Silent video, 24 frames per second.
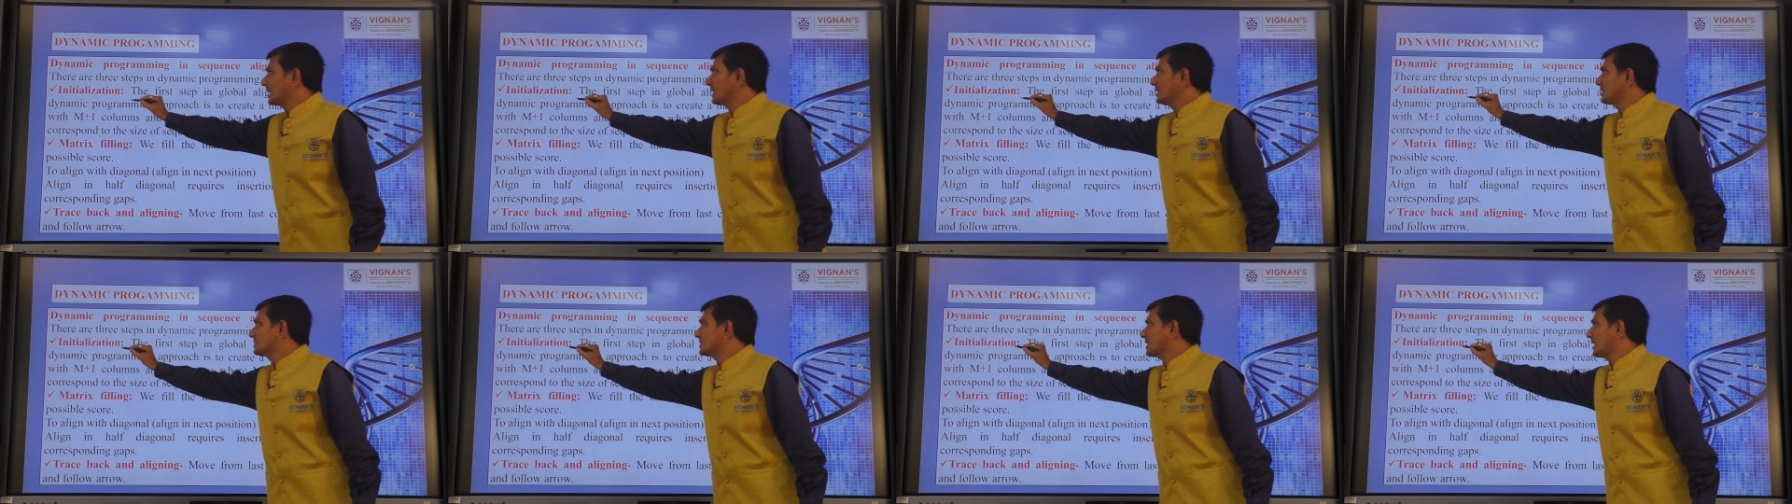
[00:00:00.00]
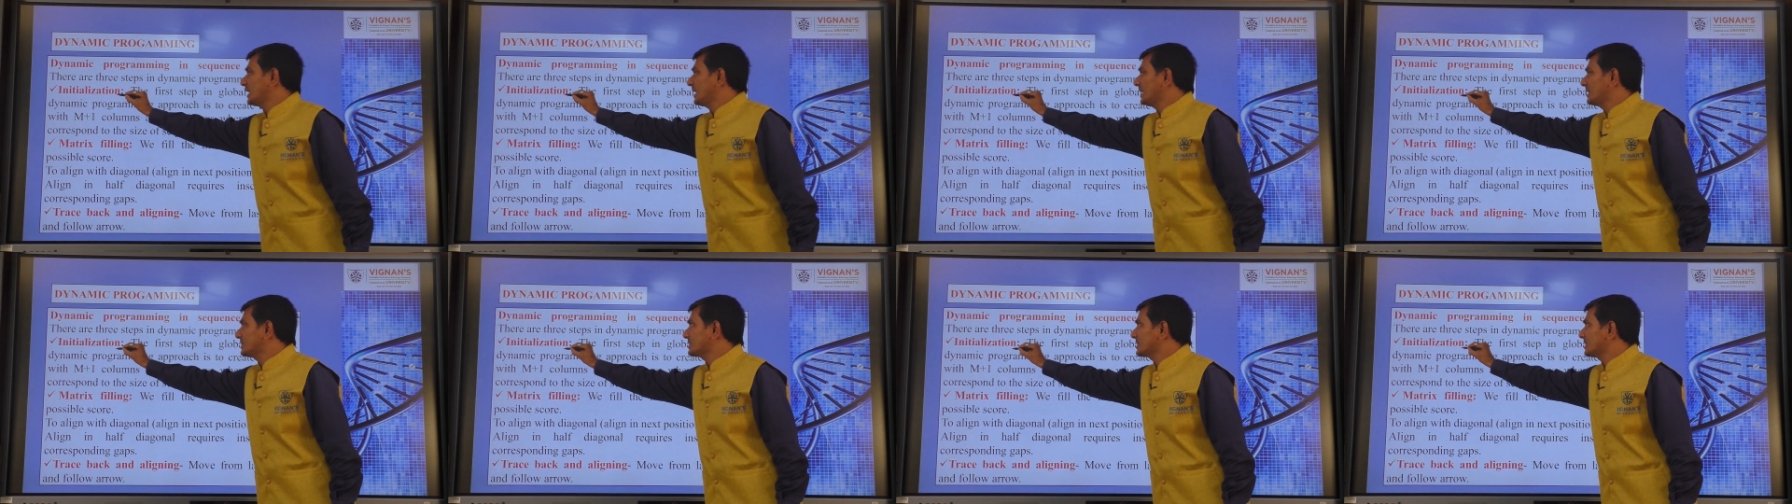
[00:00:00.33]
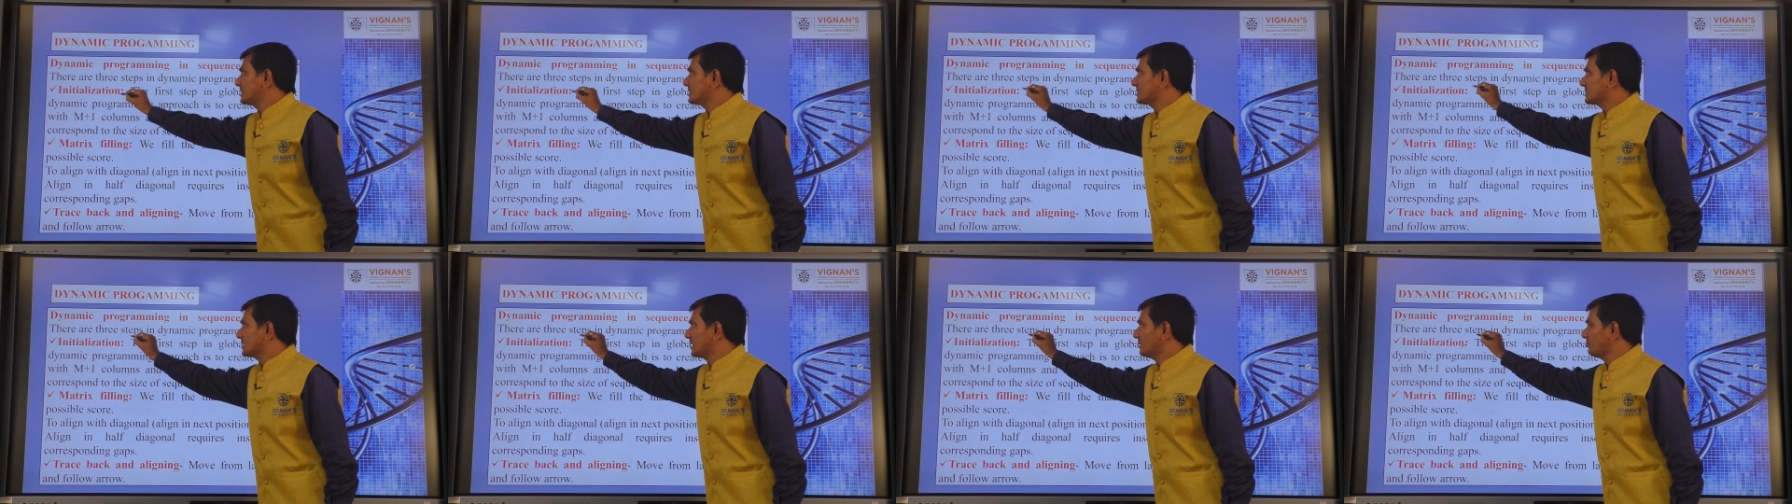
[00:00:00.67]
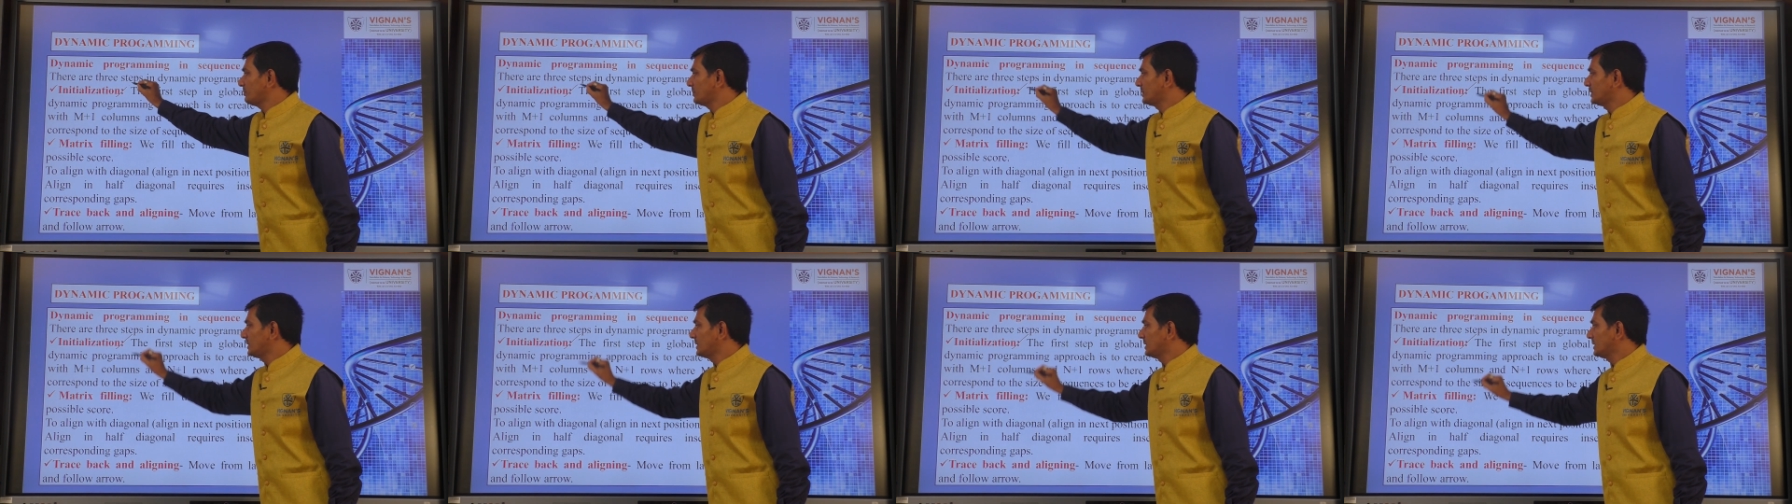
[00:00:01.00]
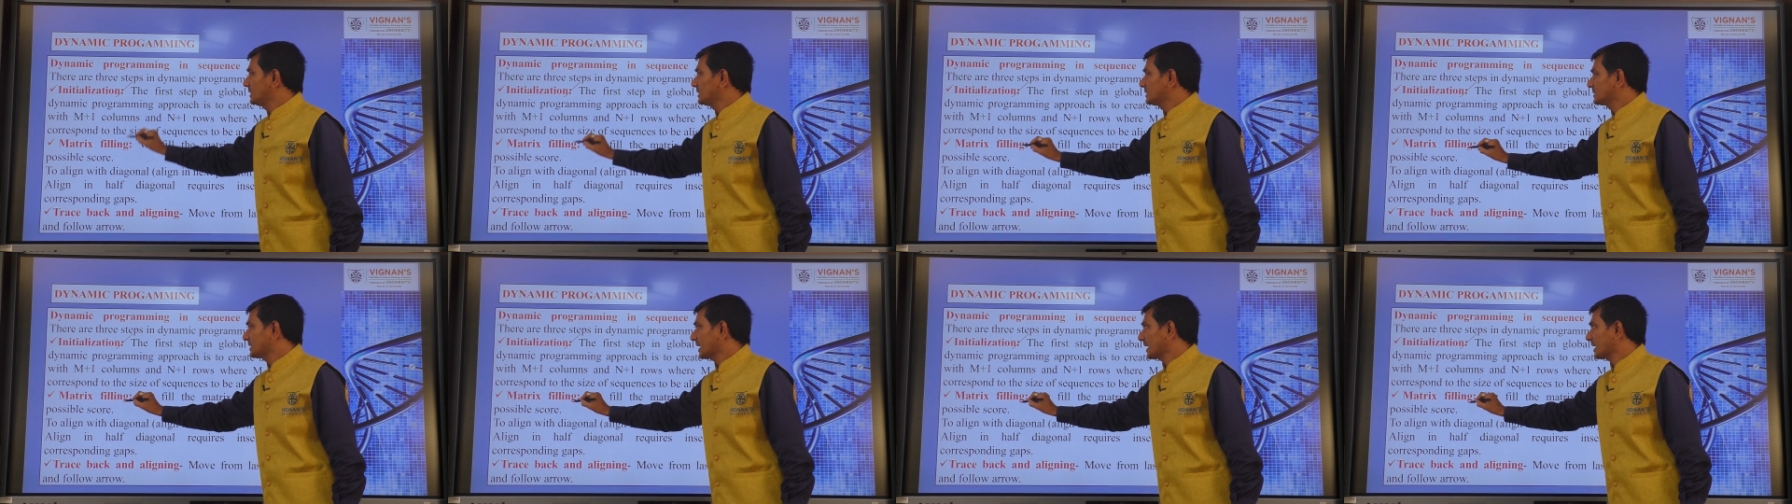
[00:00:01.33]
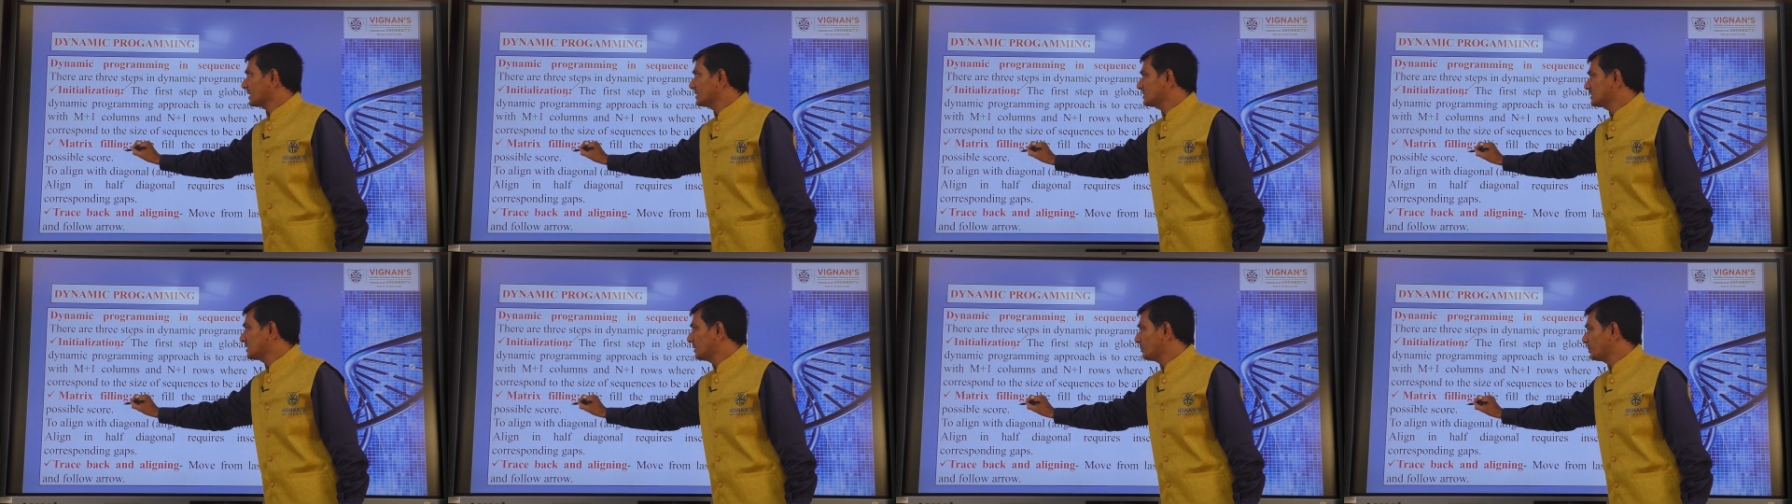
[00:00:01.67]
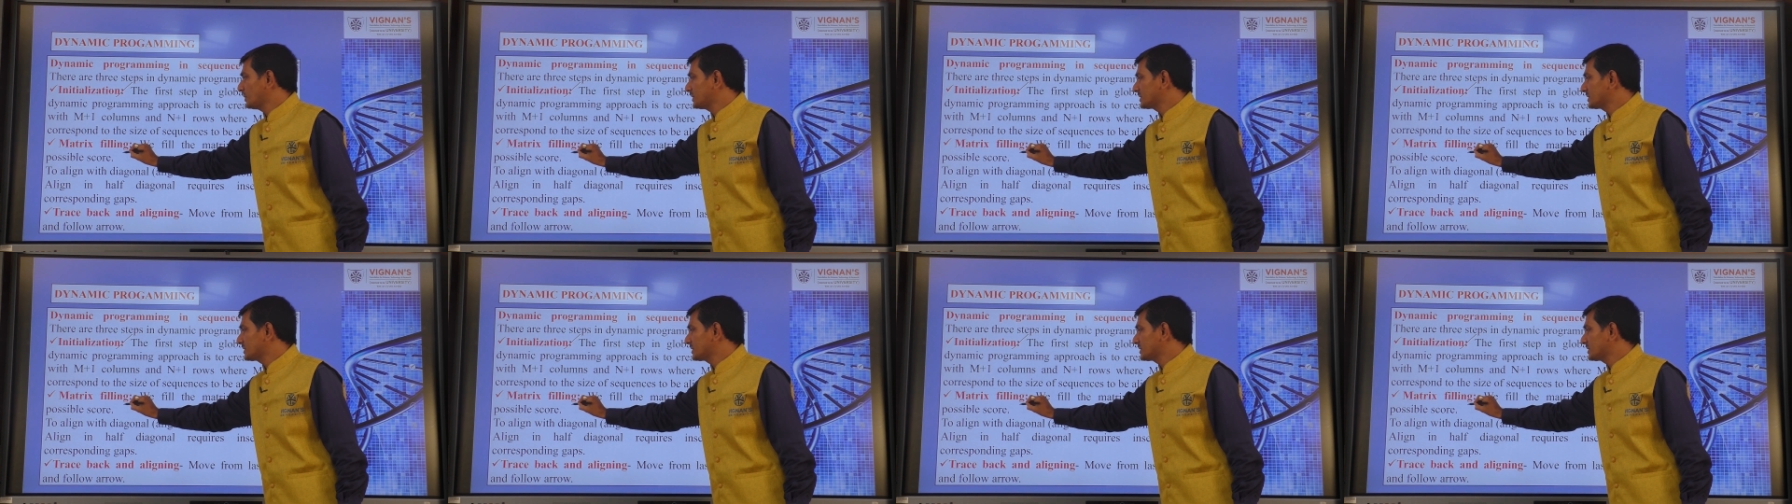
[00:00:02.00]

initialization step, second step